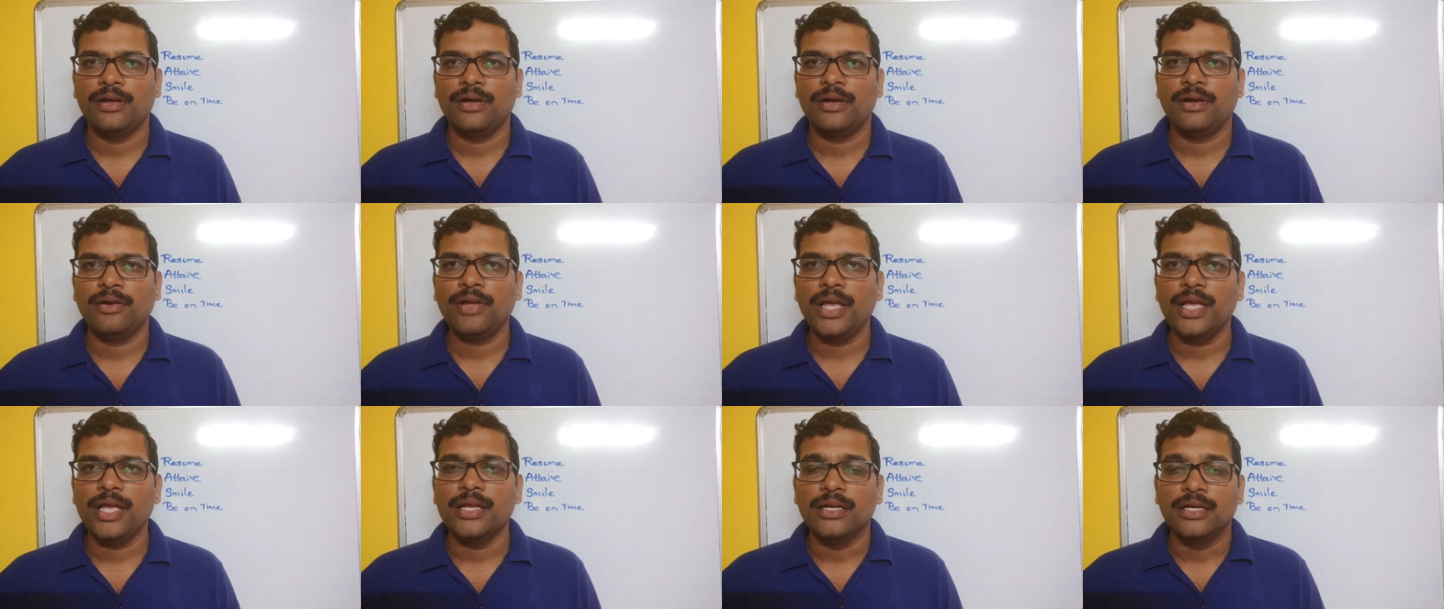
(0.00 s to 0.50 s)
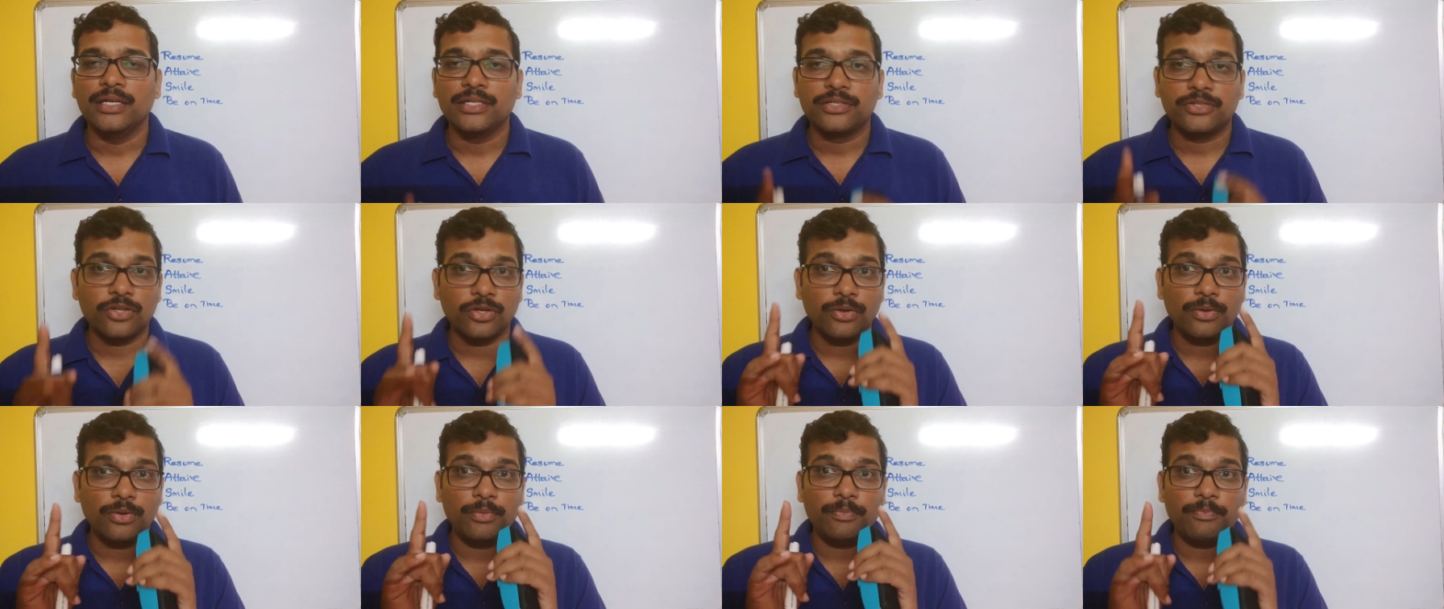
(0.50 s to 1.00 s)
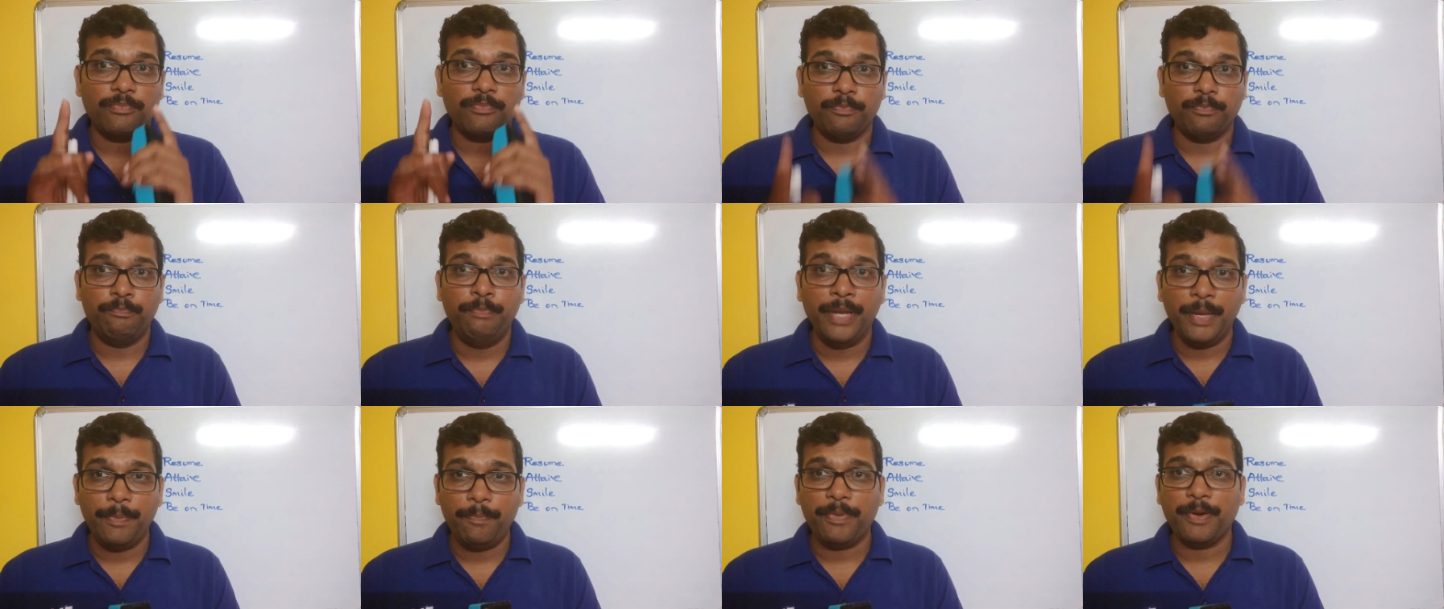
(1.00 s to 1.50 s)
Okay, so
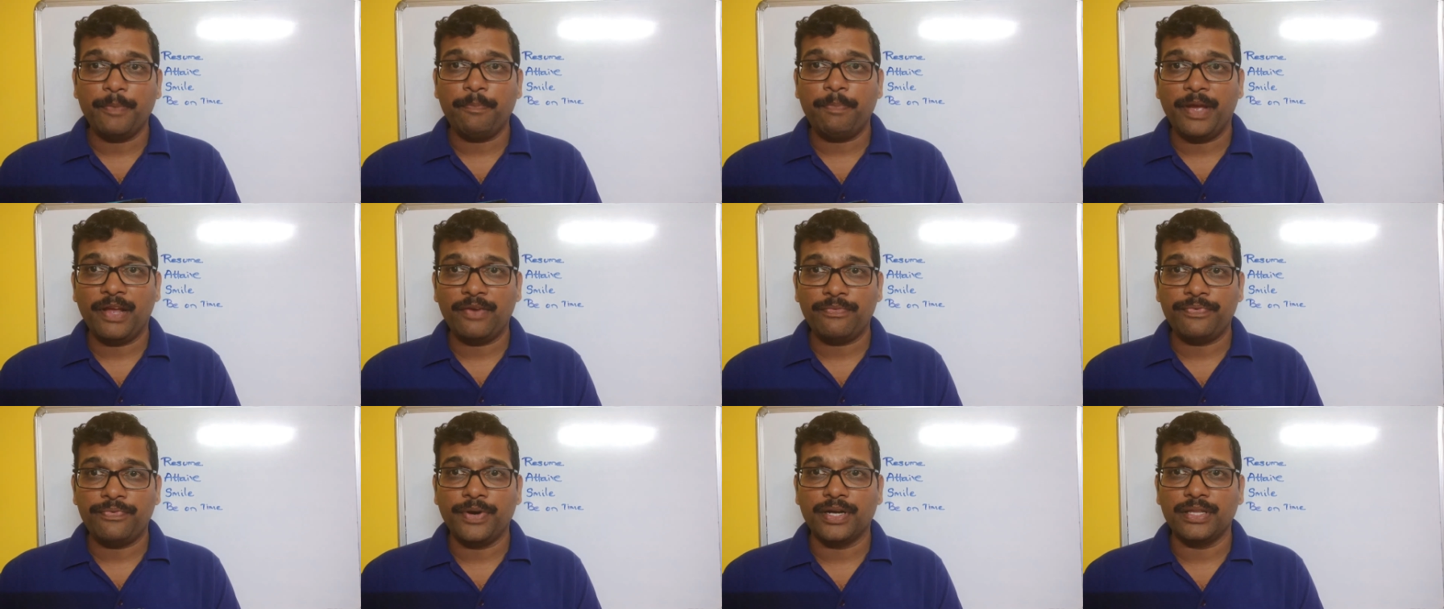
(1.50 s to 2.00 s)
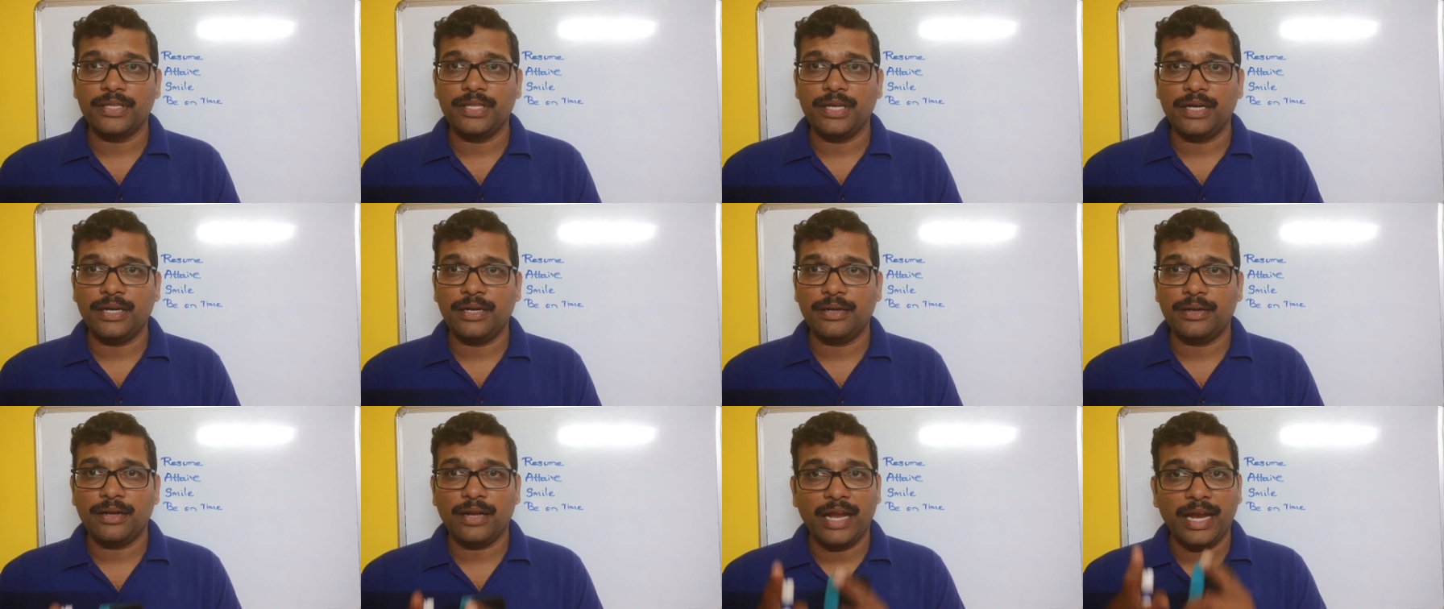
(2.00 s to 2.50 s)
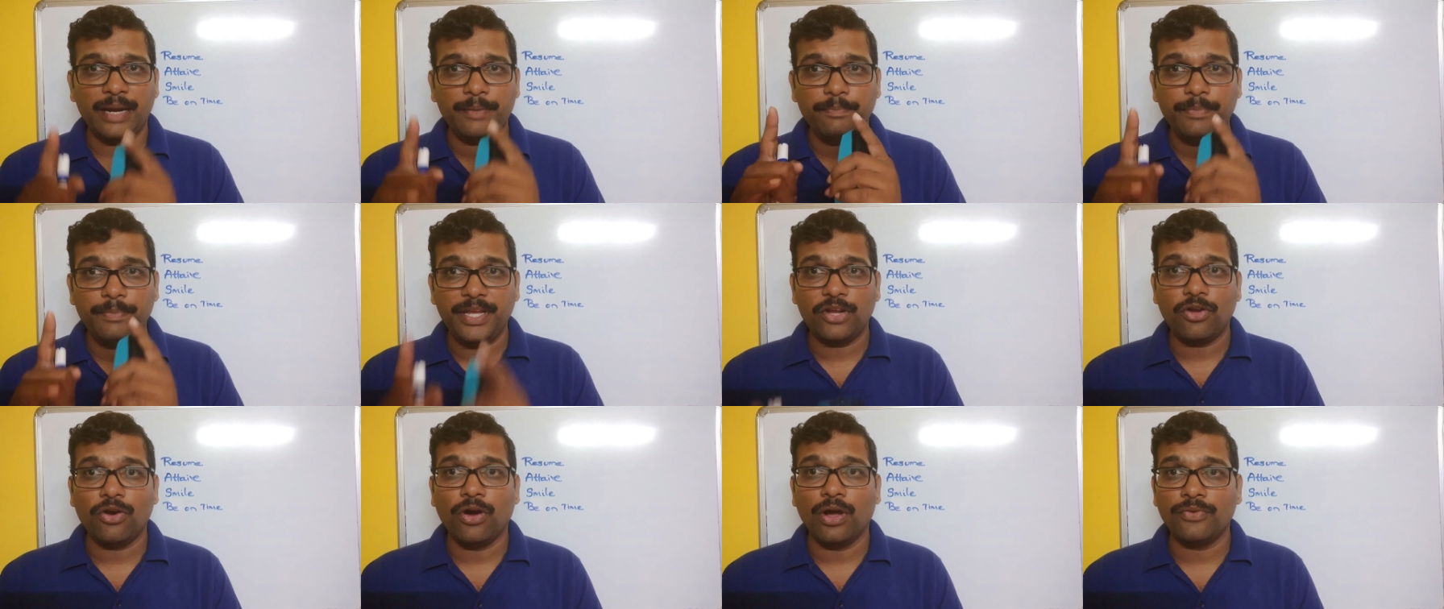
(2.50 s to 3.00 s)
be prepared for that and
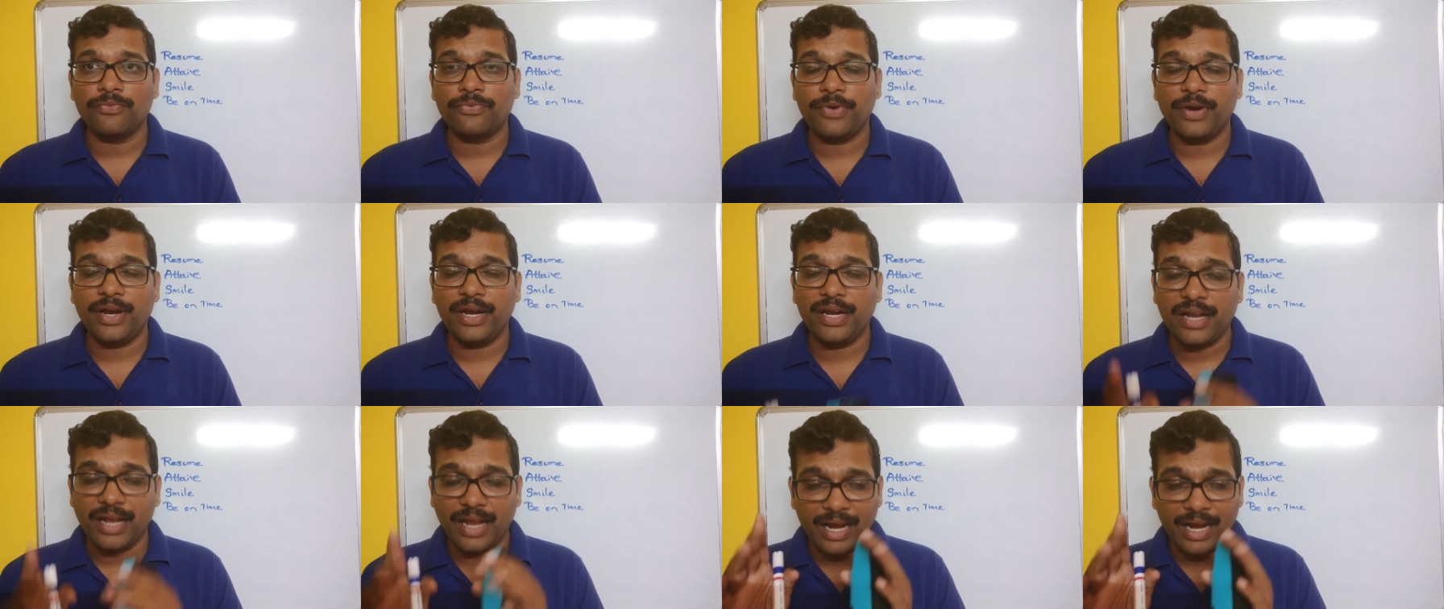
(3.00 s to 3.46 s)
be confident.